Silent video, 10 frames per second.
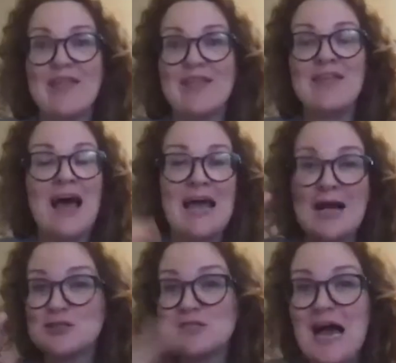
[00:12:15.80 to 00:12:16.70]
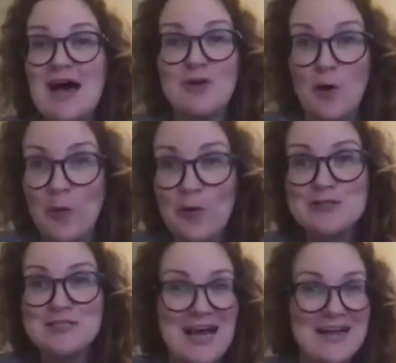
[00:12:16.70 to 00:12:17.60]
and I actually have a whole
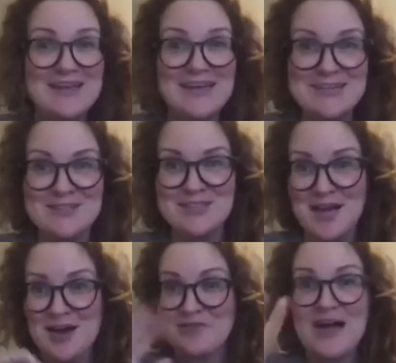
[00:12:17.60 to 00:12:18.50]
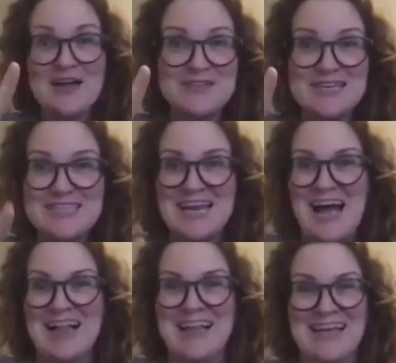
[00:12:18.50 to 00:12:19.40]
challenge, a 5-day
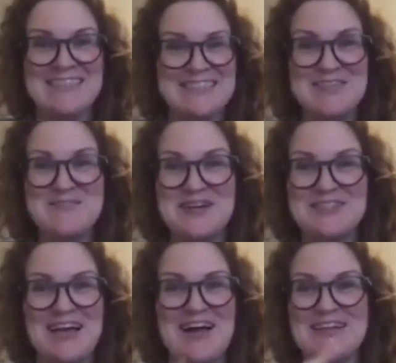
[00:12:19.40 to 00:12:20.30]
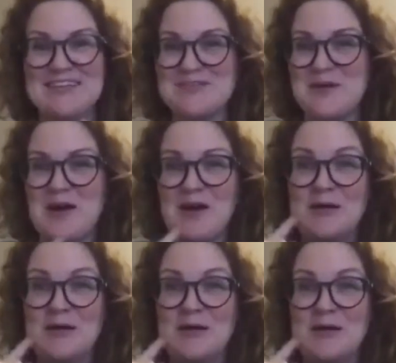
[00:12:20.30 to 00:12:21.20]
challenge, email challenge, where
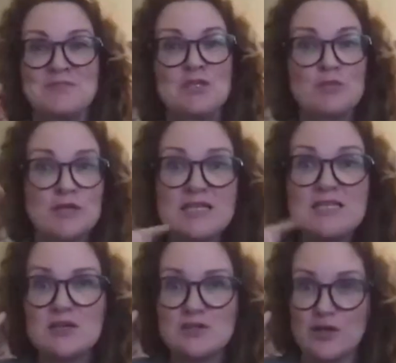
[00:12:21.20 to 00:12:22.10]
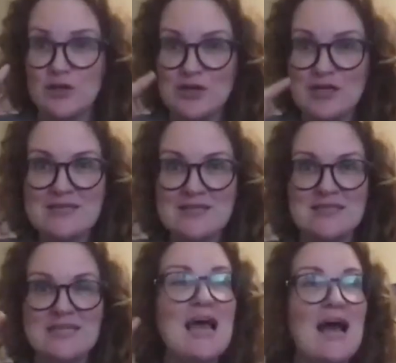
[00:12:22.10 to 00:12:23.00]
you really start to look and
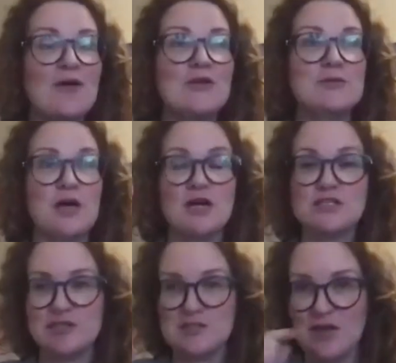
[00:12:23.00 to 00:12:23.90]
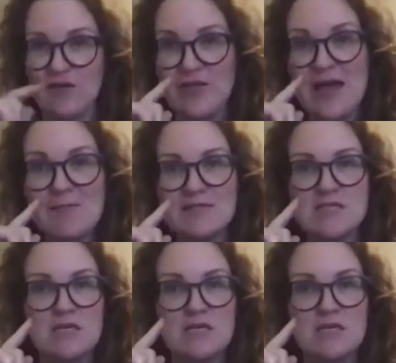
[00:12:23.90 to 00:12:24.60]
see how you talk to yourself. And that was